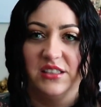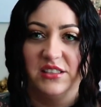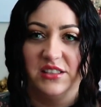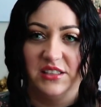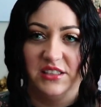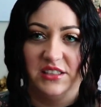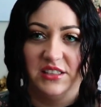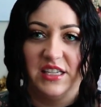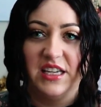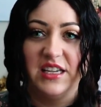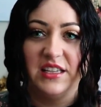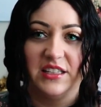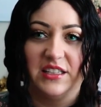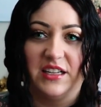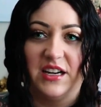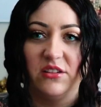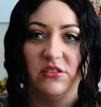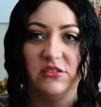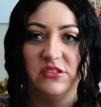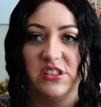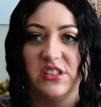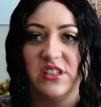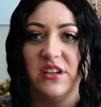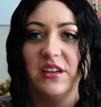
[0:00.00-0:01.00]
to take it
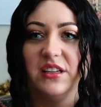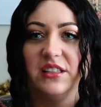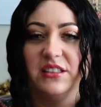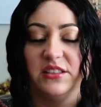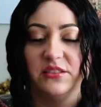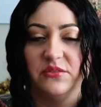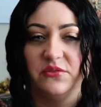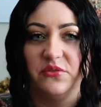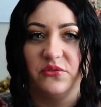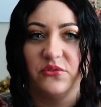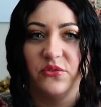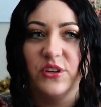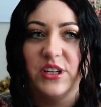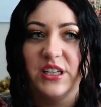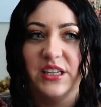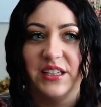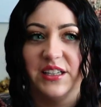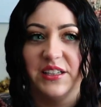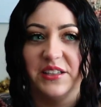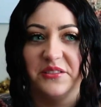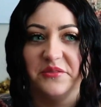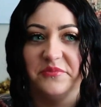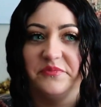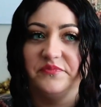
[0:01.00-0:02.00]
outside and free
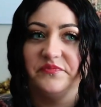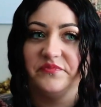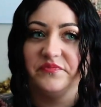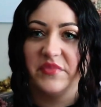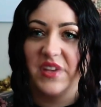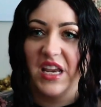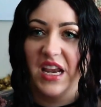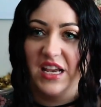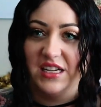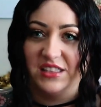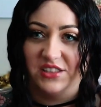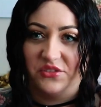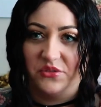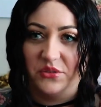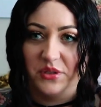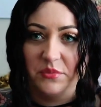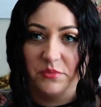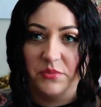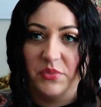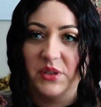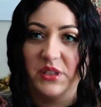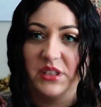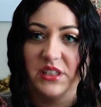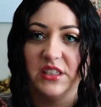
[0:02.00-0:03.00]
it, and so
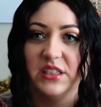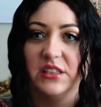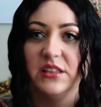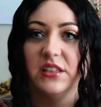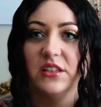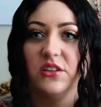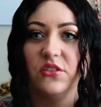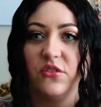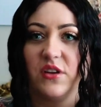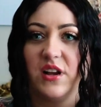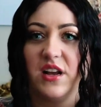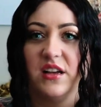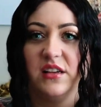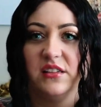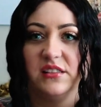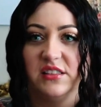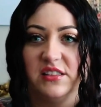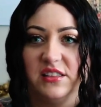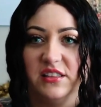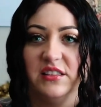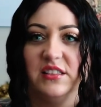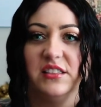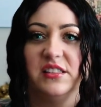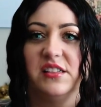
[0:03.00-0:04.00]
he put it in the
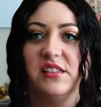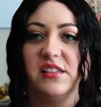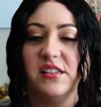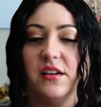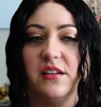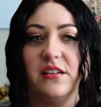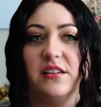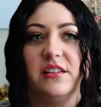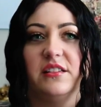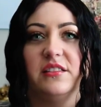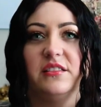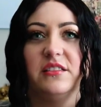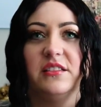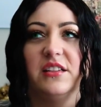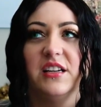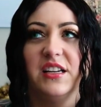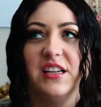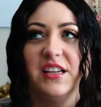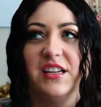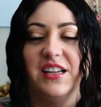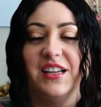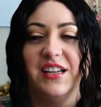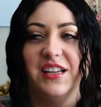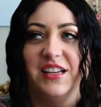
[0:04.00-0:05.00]
grass and the sun,
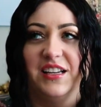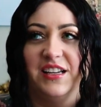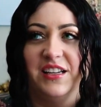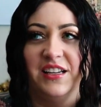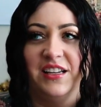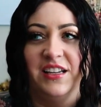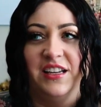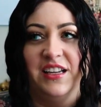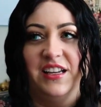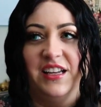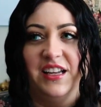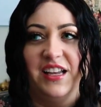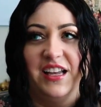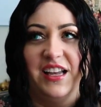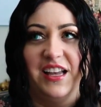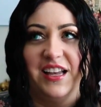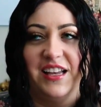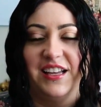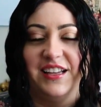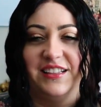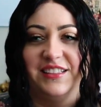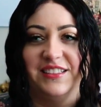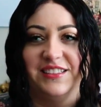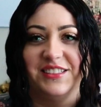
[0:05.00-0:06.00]

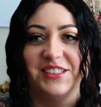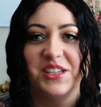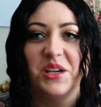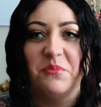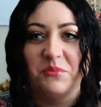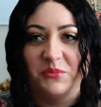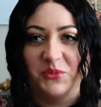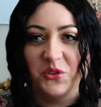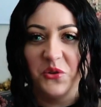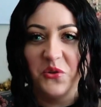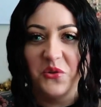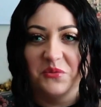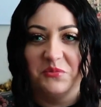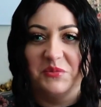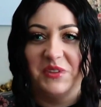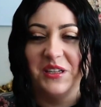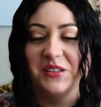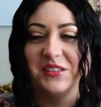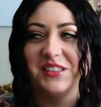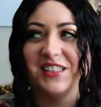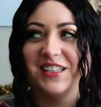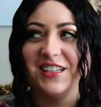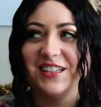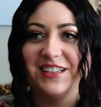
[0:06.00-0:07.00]
and something told me, I
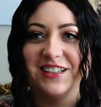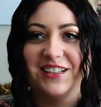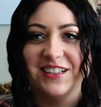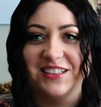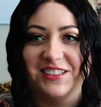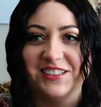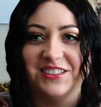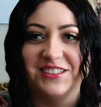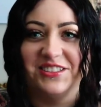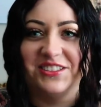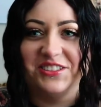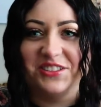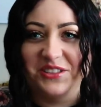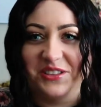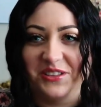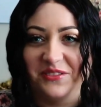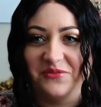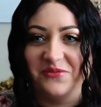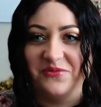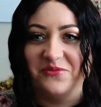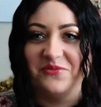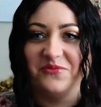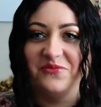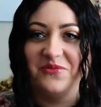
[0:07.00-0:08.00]
was like, God, he should
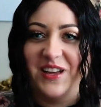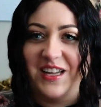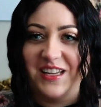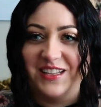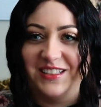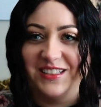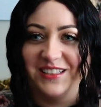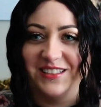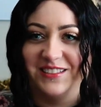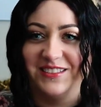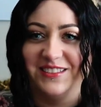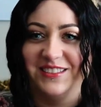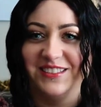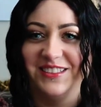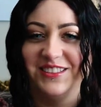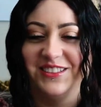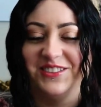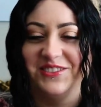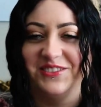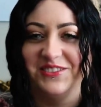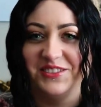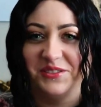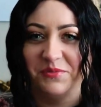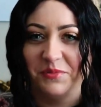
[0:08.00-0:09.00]
have fed it, you
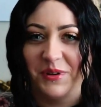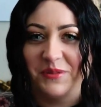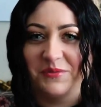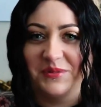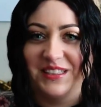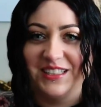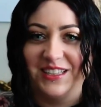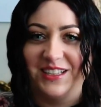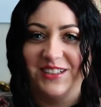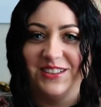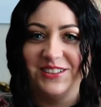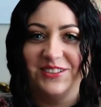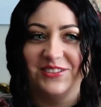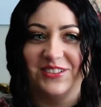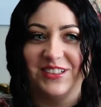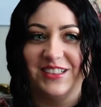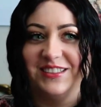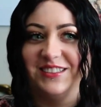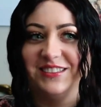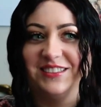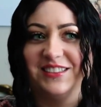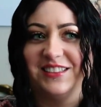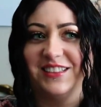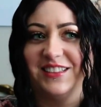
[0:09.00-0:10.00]
know, it was probably hungry,
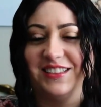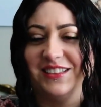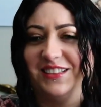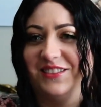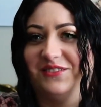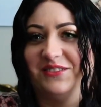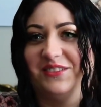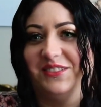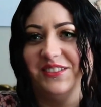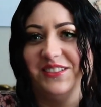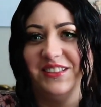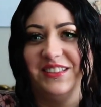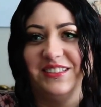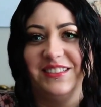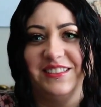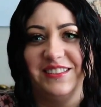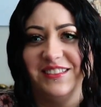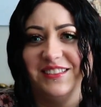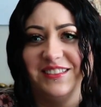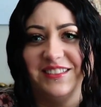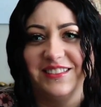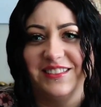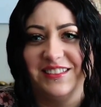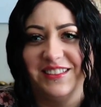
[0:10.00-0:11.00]
and he's like, well, I
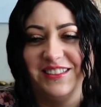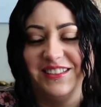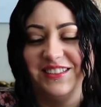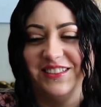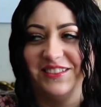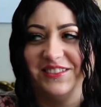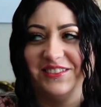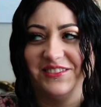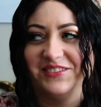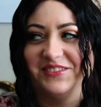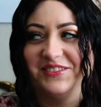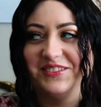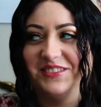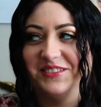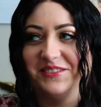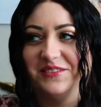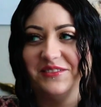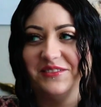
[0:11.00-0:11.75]
didn't, you know,